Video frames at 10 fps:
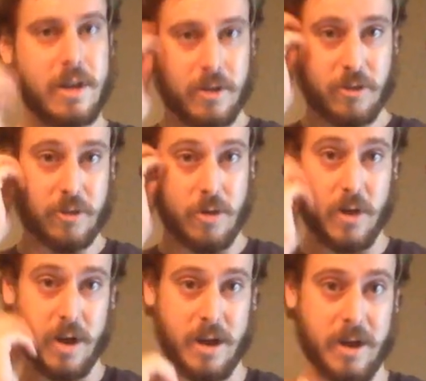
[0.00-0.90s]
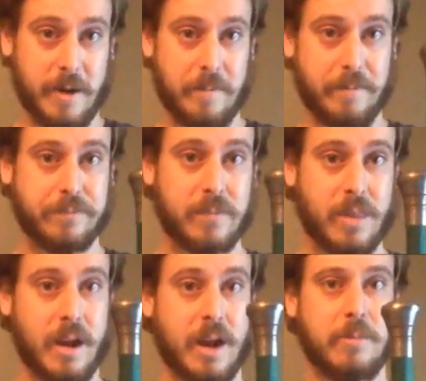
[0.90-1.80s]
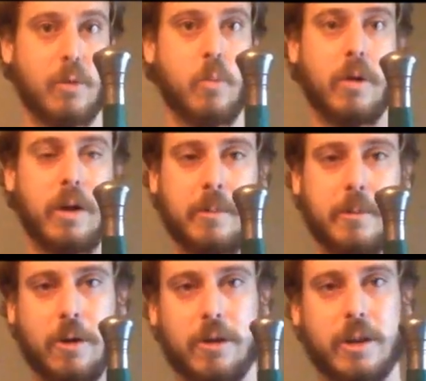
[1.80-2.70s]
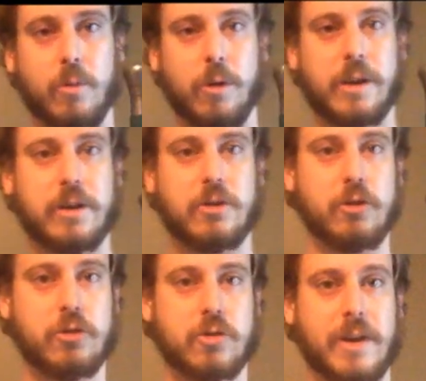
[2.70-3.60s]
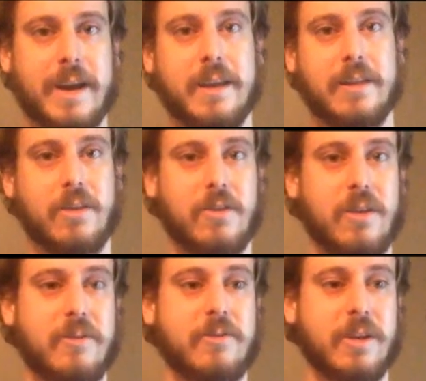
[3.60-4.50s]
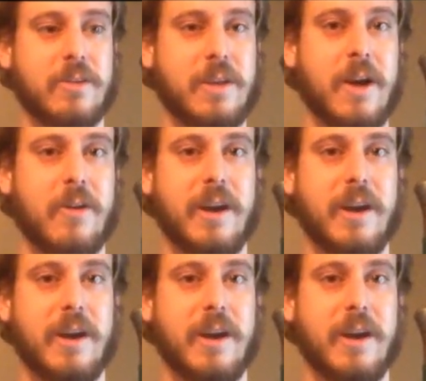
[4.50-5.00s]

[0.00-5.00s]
So I'm currently working to try to get the set fixed out.